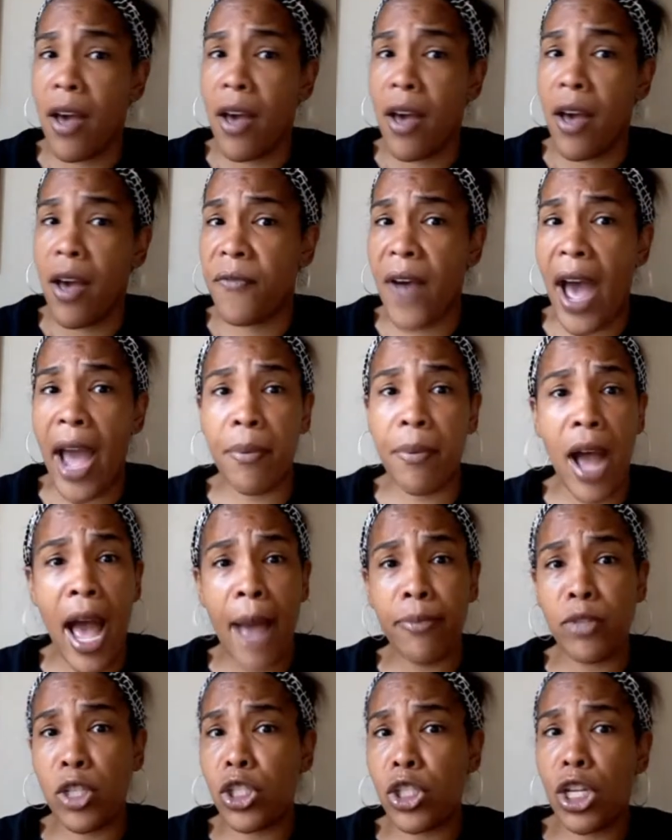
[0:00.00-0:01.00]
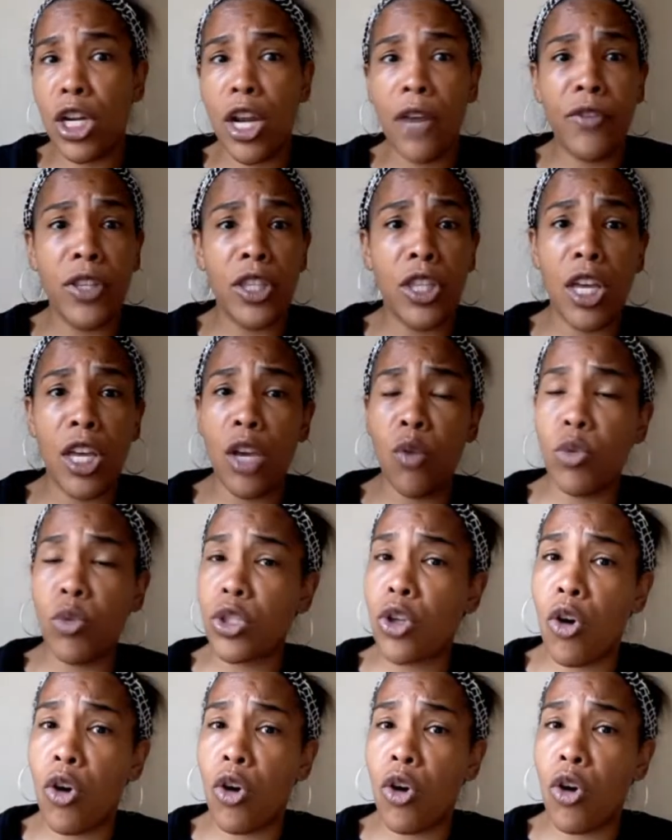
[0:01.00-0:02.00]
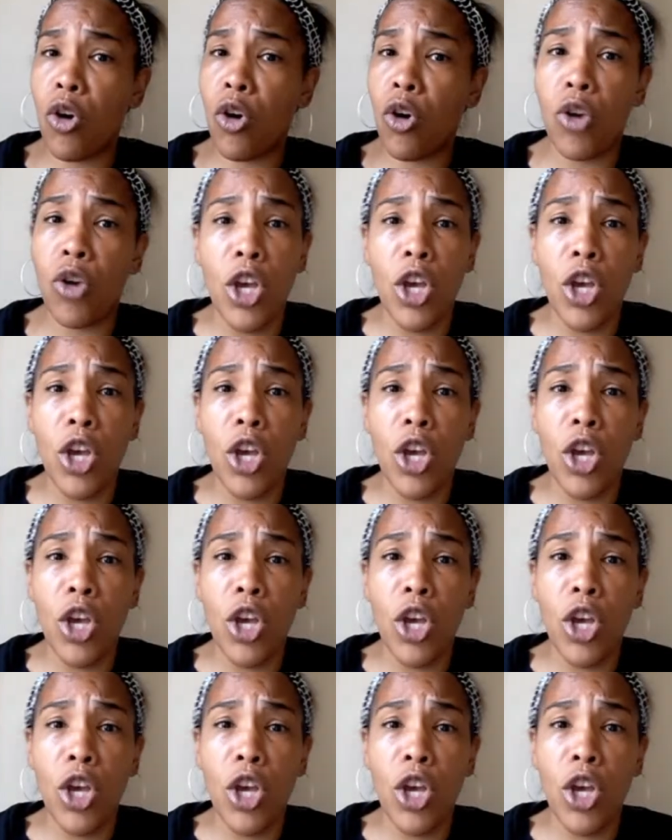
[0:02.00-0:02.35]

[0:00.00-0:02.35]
optics and everything was going,